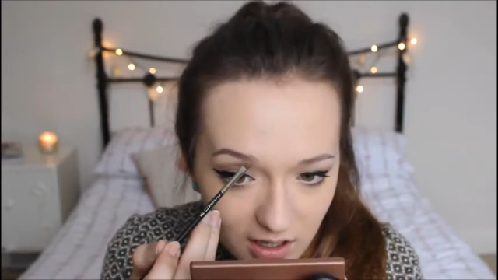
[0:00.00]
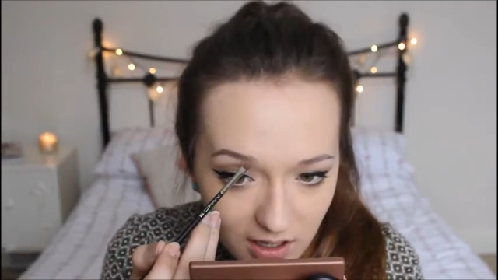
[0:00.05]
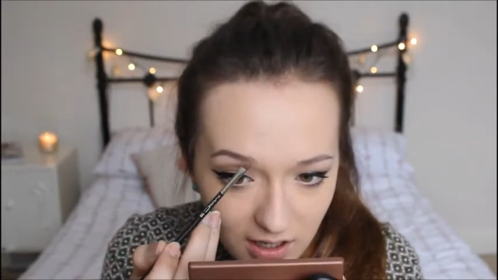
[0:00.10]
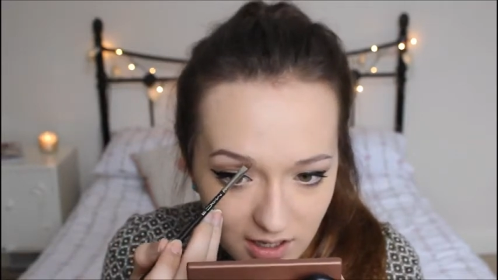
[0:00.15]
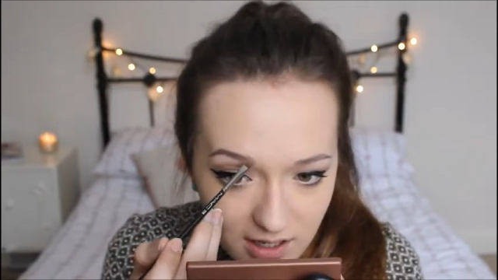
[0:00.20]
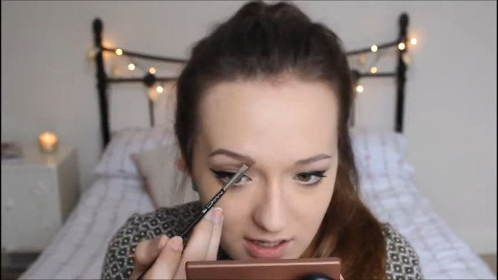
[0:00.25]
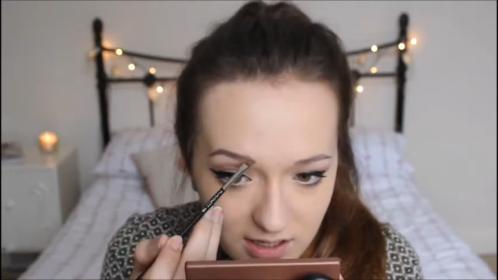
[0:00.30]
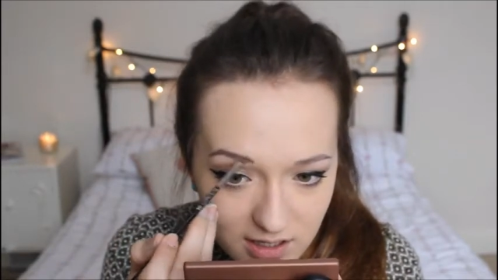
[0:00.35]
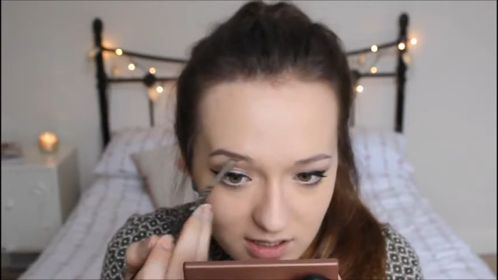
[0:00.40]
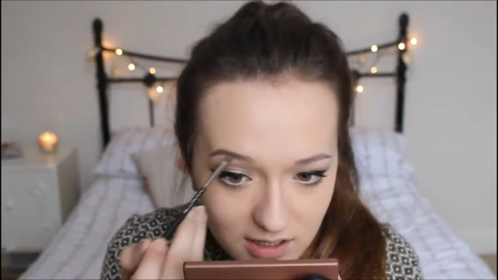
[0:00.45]

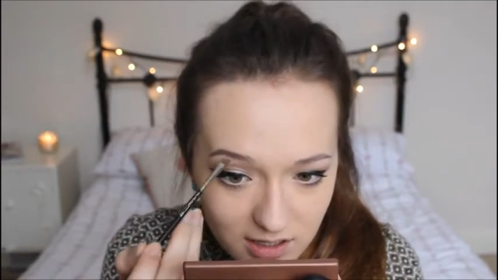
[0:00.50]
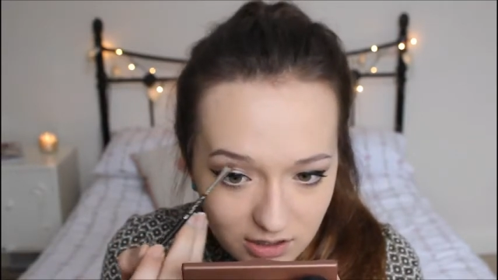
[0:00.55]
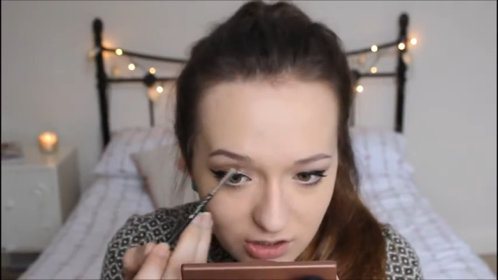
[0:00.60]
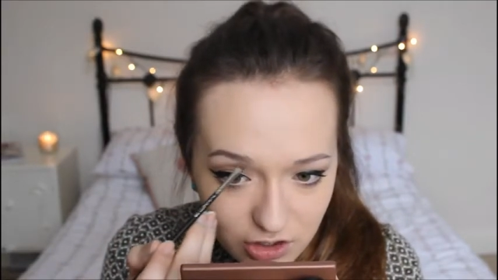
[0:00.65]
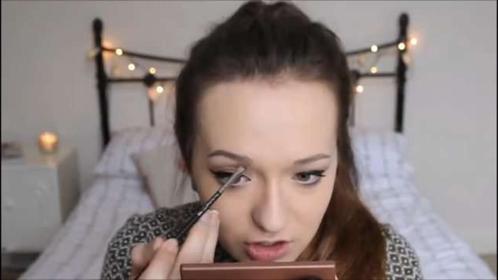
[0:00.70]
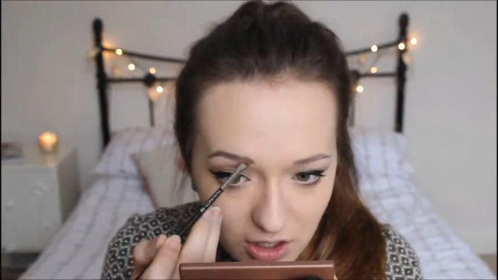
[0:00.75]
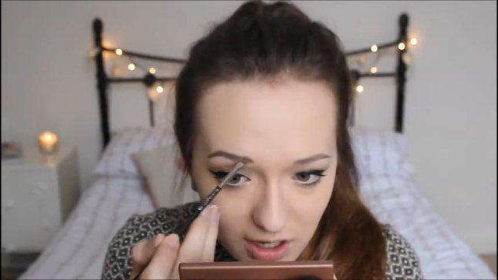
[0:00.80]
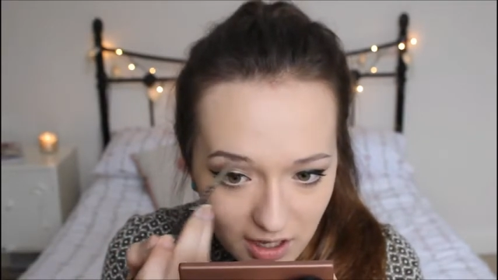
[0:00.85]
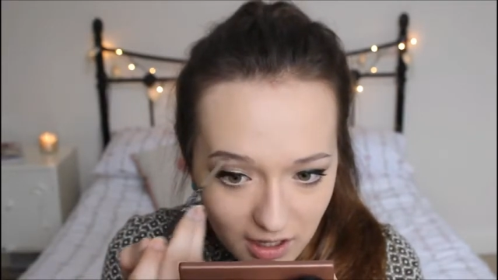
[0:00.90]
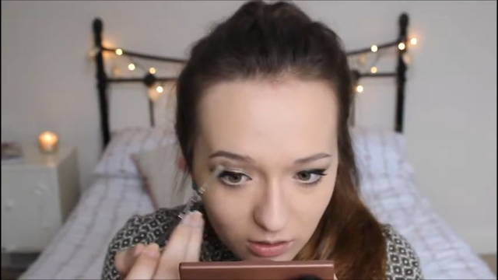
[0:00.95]
it's a
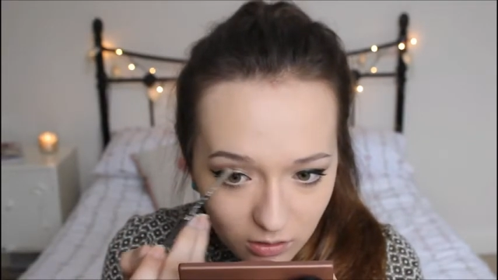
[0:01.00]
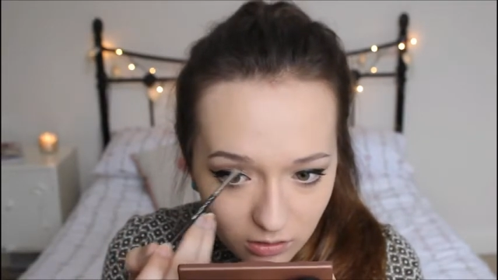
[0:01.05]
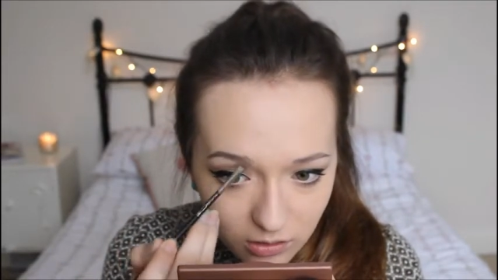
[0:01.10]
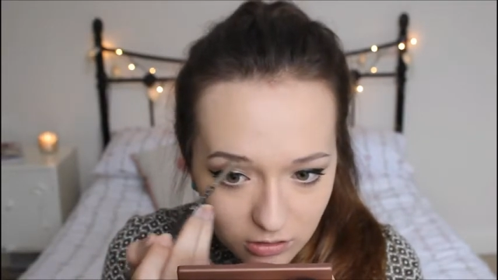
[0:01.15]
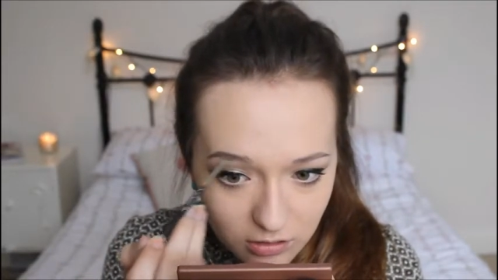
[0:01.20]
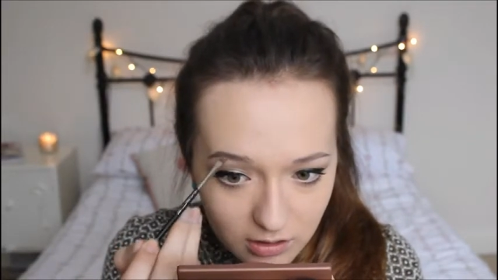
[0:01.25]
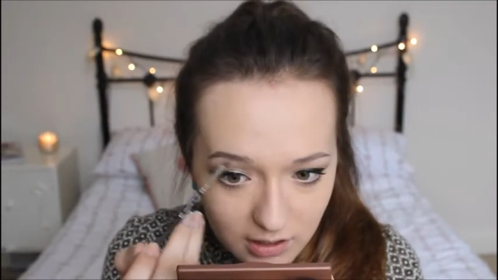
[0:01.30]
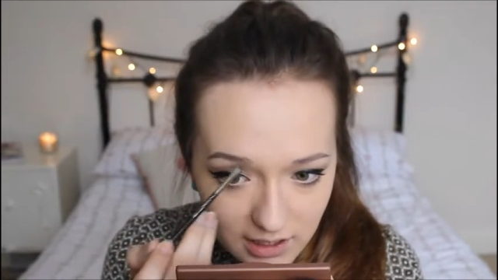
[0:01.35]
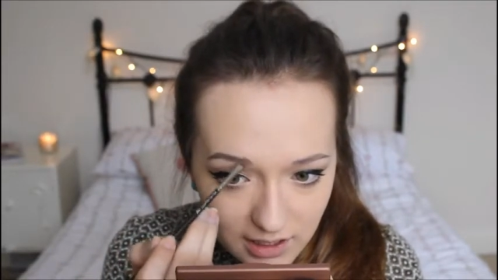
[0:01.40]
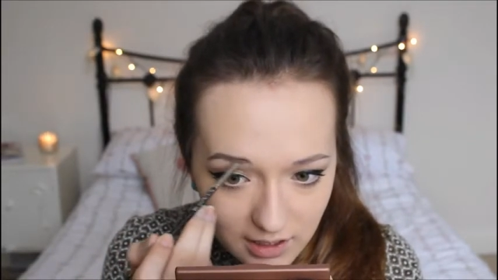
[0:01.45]
gel
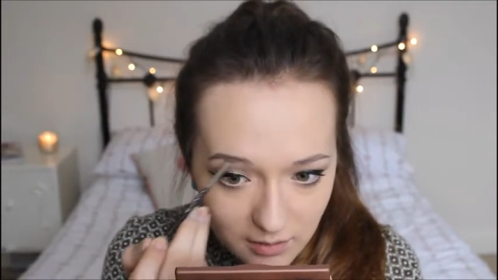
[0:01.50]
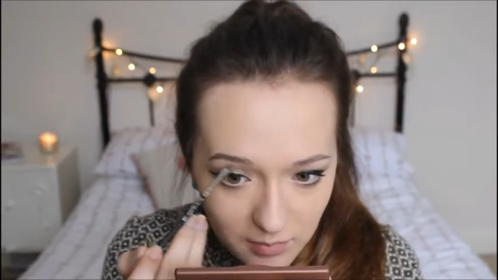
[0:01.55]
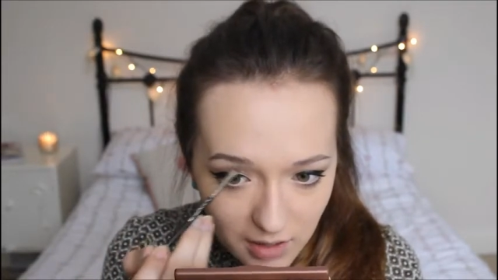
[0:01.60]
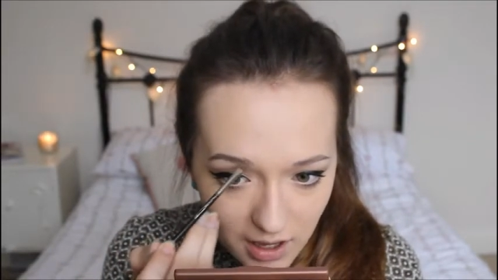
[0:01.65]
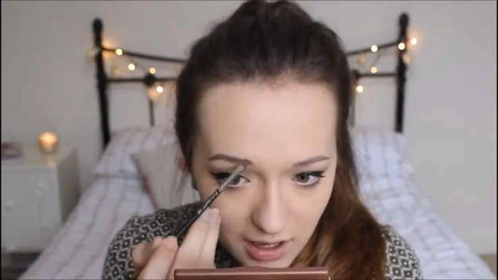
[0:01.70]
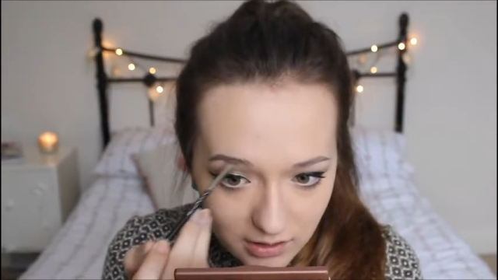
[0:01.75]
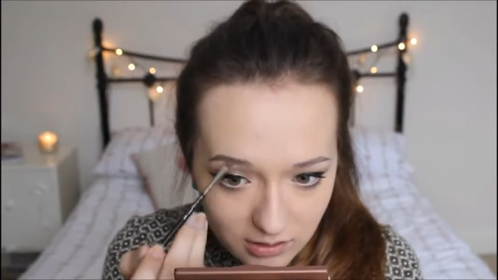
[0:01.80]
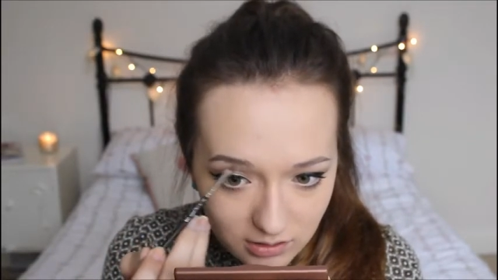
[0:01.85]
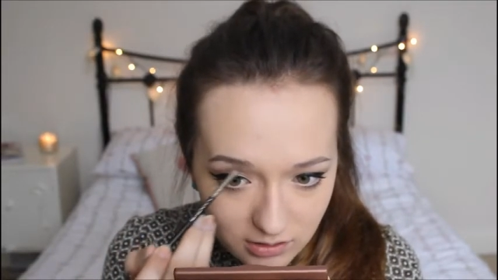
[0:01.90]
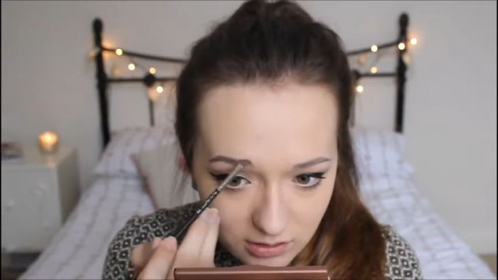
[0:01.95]
cream
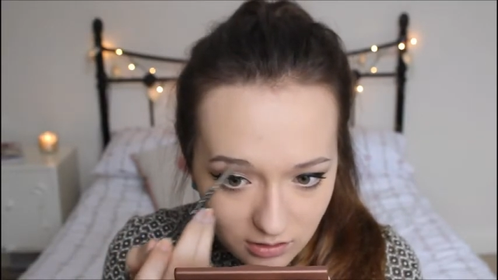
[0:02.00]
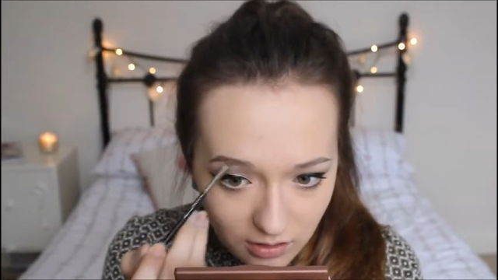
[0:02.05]
and